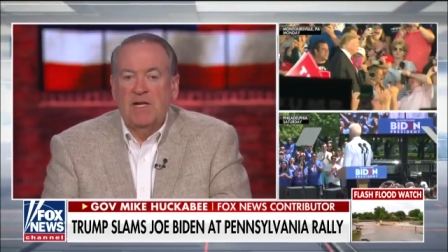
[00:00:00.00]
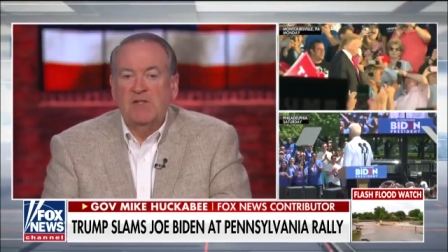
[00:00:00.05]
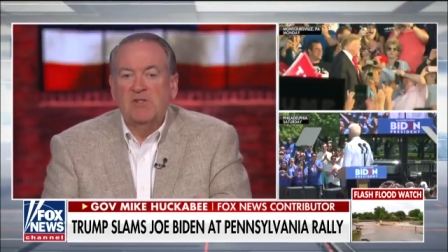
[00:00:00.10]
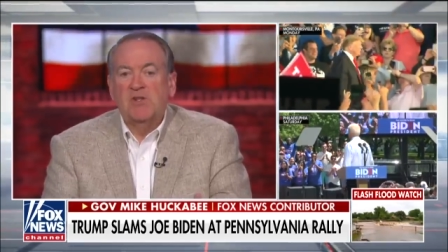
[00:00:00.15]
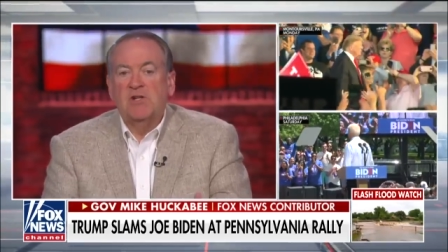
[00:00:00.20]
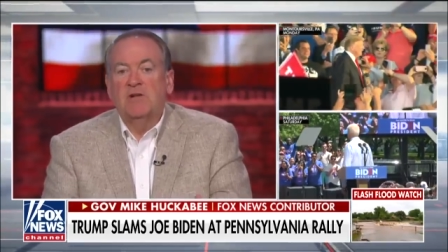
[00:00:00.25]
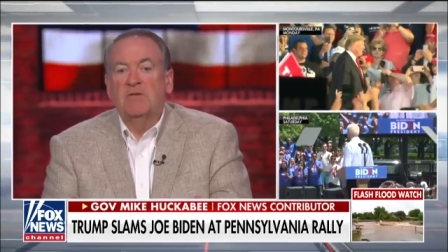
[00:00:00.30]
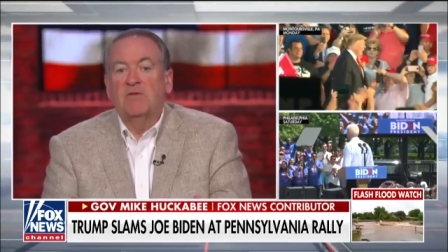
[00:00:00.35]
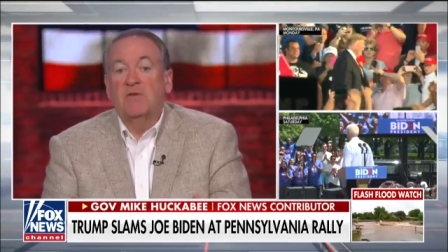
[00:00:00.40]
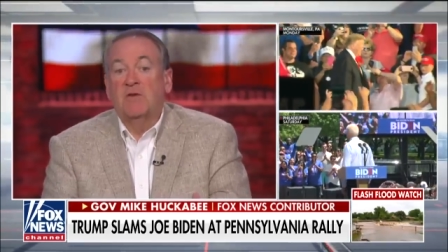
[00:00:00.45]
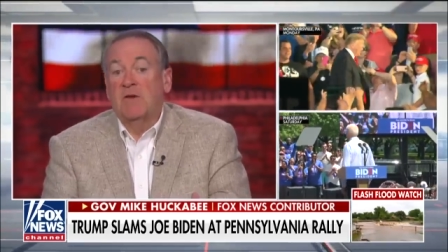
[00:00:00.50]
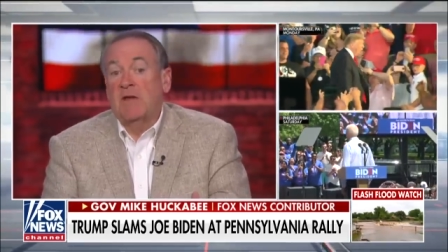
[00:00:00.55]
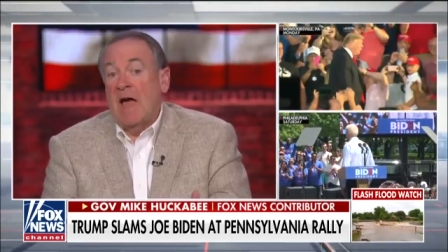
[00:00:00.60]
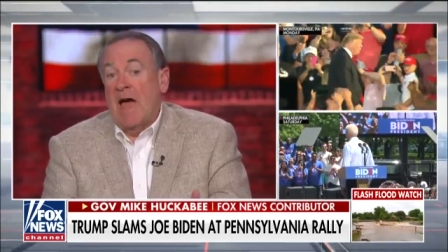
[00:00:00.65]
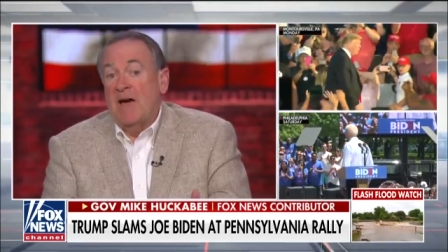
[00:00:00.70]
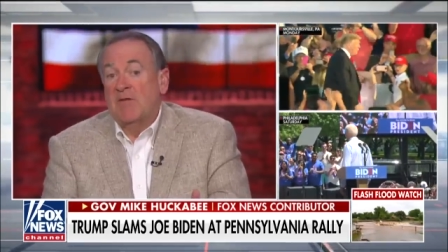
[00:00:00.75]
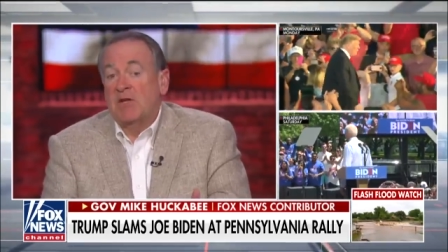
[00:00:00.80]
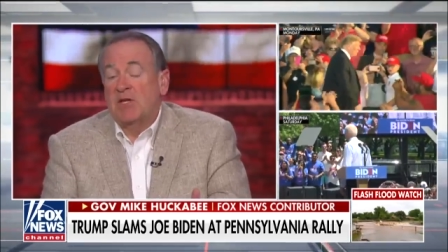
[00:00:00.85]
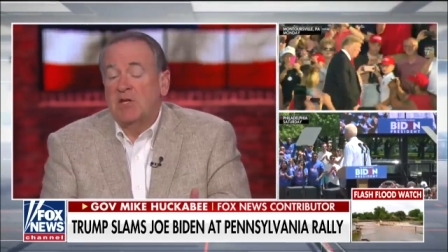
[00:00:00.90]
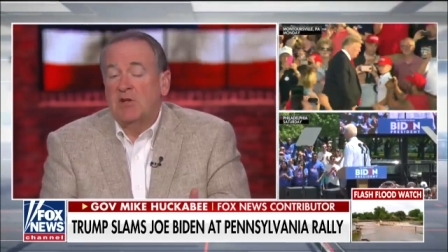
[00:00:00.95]
Instead of
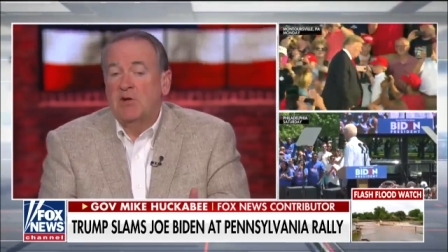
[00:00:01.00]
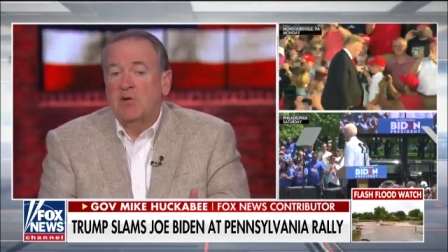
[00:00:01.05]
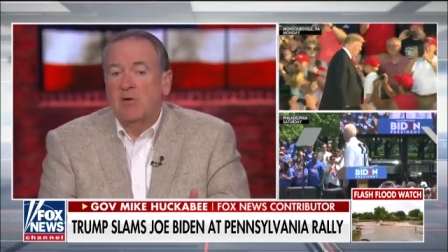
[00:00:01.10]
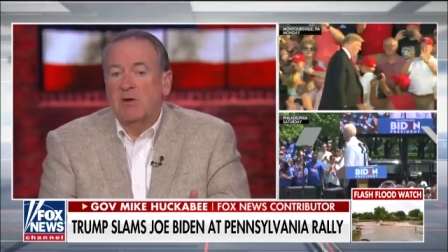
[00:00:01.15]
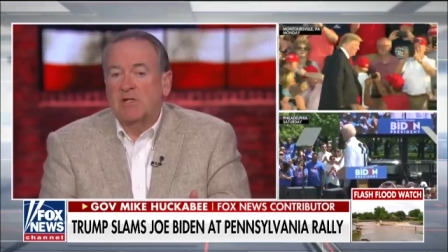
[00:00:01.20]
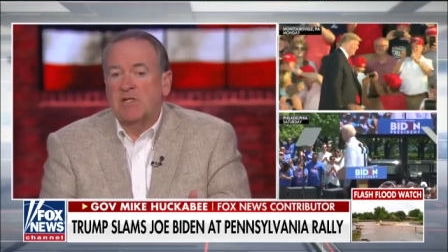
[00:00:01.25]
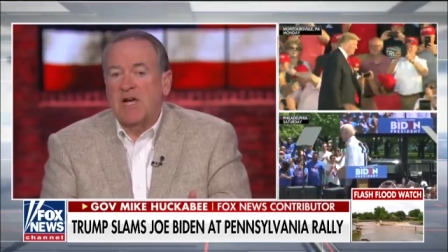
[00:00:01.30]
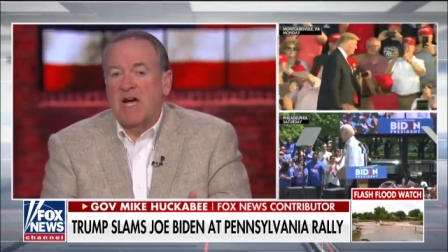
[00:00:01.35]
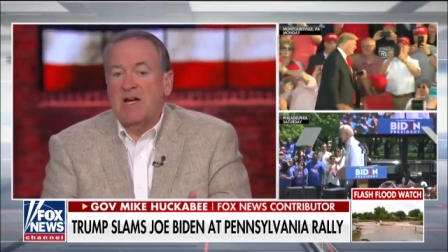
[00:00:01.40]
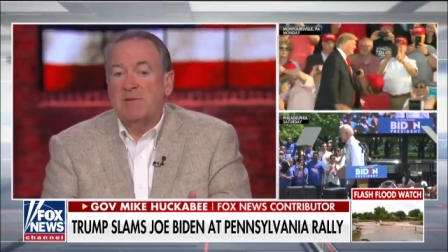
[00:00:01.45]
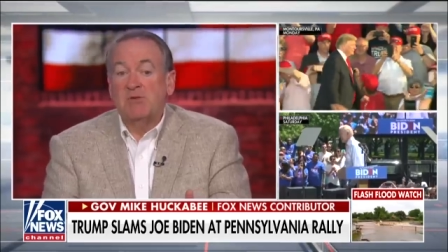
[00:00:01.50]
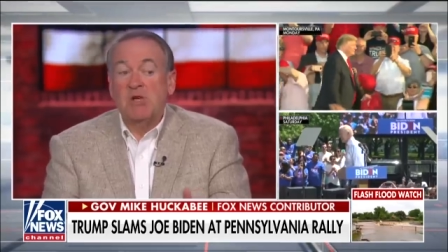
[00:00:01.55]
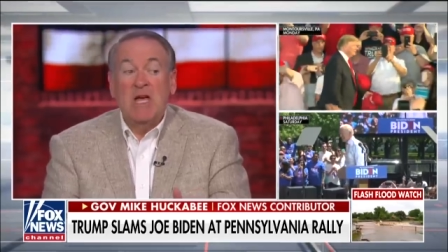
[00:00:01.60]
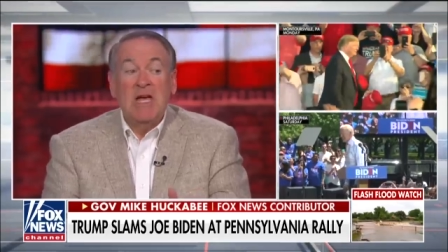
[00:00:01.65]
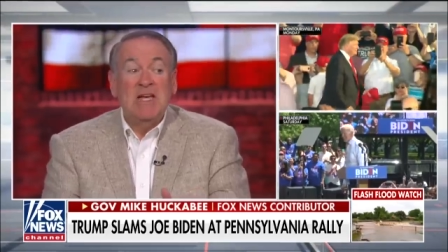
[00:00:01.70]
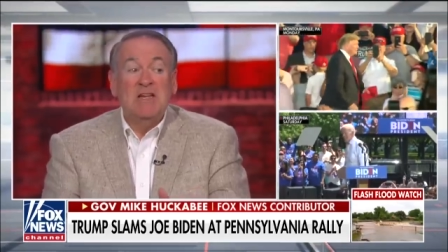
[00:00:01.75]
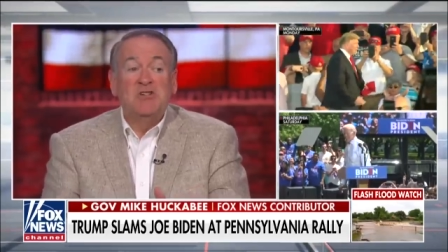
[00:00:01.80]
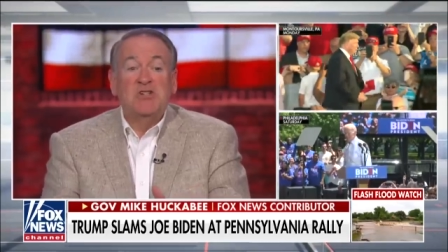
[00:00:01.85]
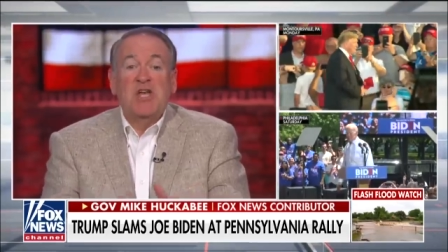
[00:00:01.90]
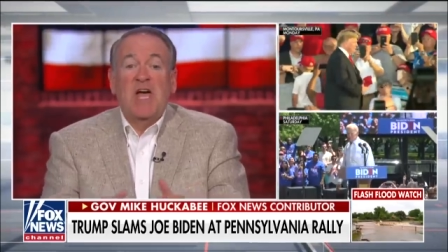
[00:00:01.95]
having the New York Times
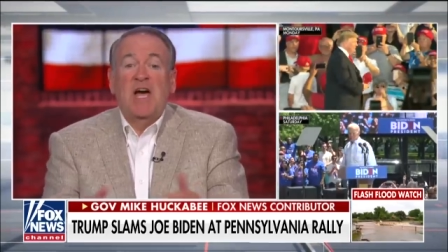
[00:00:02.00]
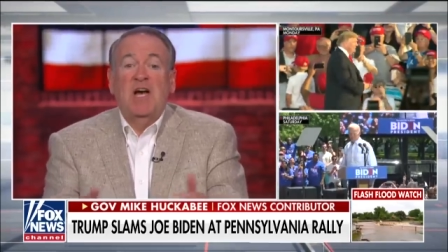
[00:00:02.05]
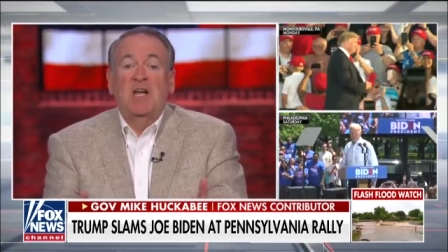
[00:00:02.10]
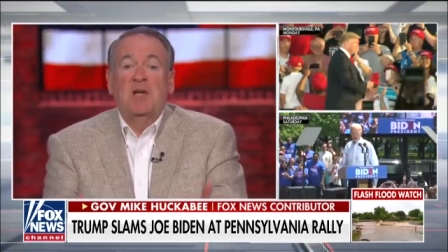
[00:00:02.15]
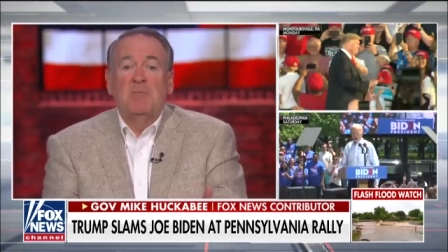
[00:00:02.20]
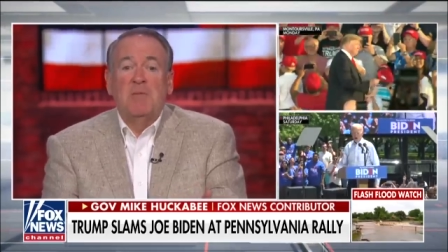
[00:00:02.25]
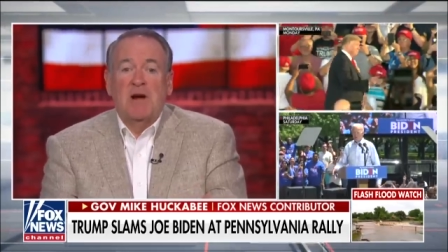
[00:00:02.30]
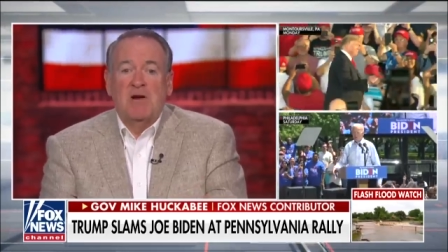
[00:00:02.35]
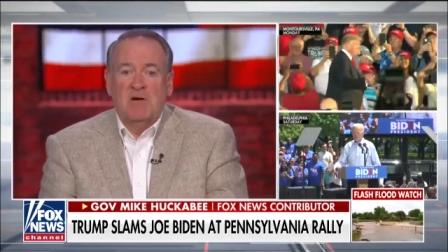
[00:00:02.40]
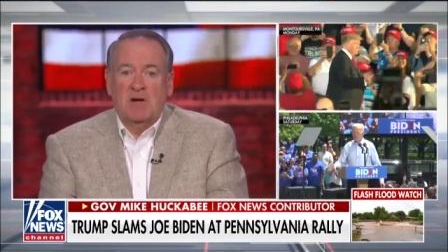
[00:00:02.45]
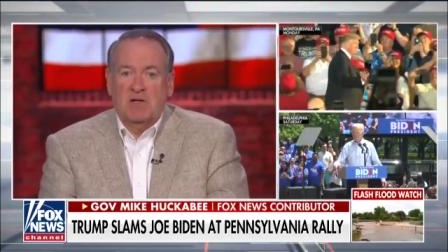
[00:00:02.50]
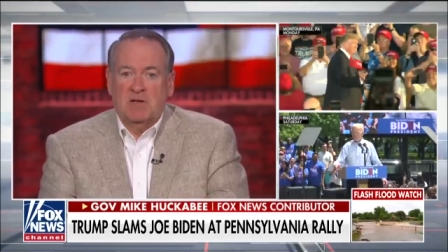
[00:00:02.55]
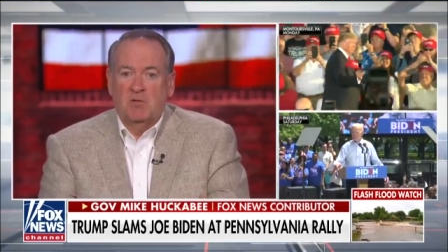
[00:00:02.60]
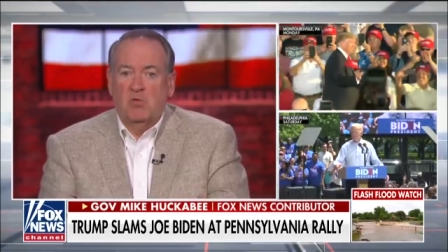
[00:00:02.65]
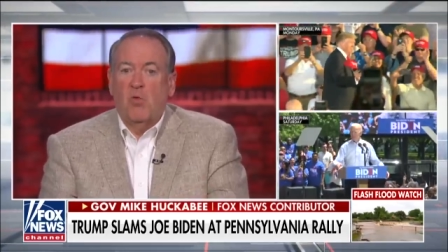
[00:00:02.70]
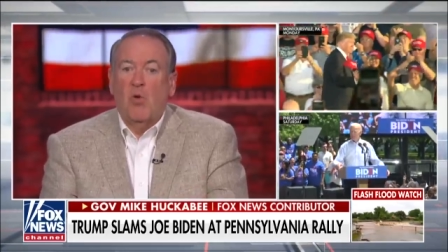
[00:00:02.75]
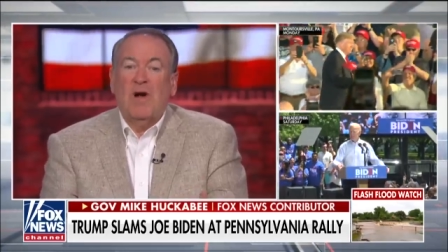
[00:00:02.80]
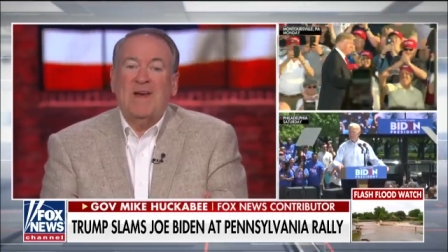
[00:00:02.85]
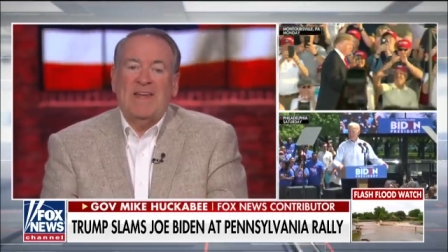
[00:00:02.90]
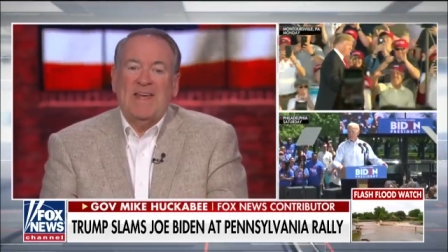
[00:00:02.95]
tell America
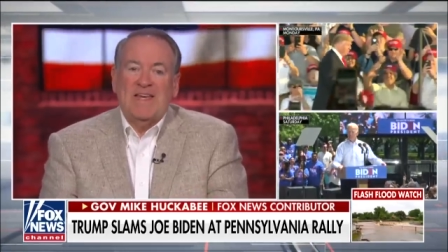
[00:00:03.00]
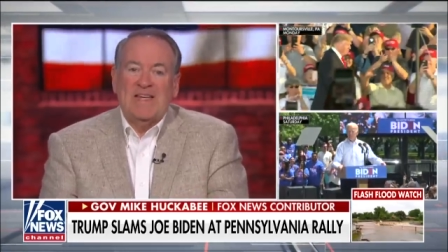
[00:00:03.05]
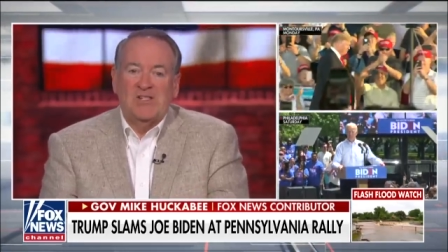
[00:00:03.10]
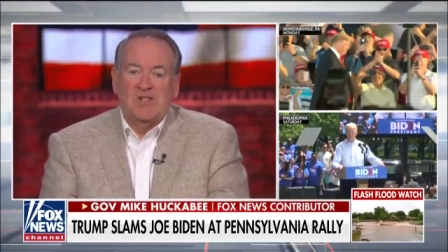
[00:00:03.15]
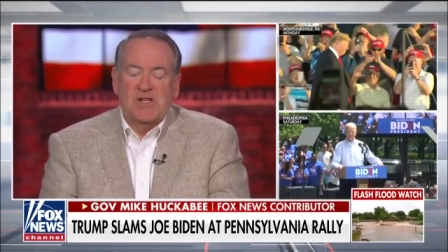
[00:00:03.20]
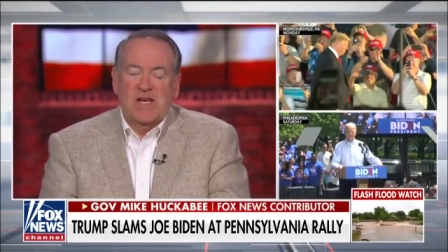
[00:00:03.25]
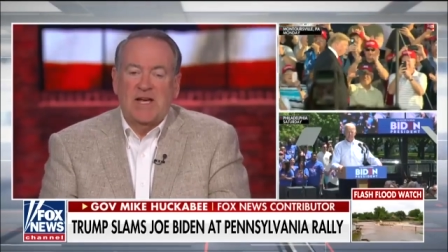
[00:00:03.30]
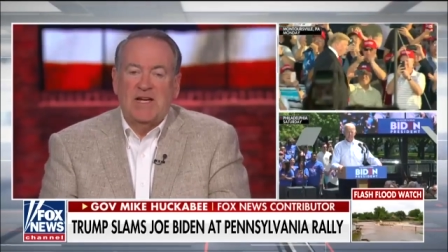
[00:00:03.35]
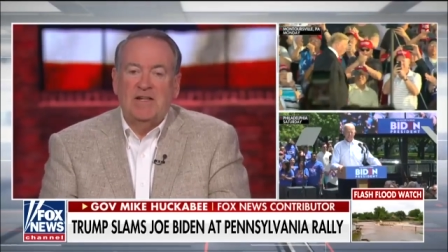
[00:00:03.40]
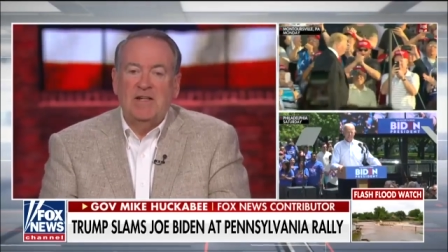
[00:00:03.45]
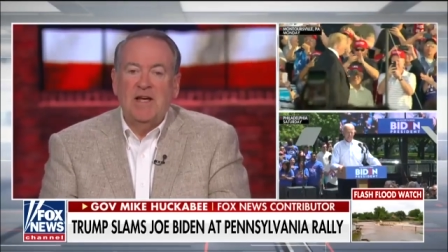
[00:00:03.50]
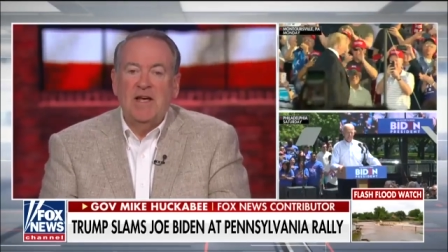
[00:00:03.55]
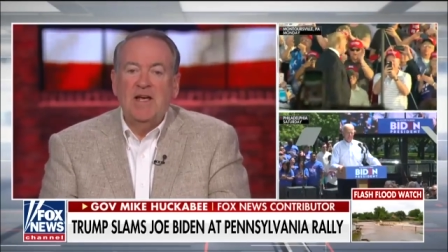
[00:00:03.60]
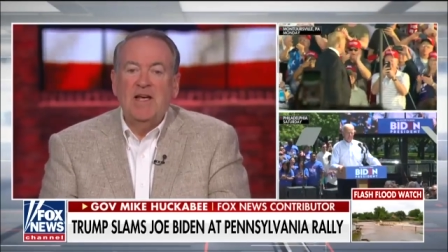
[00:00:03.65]
what he said,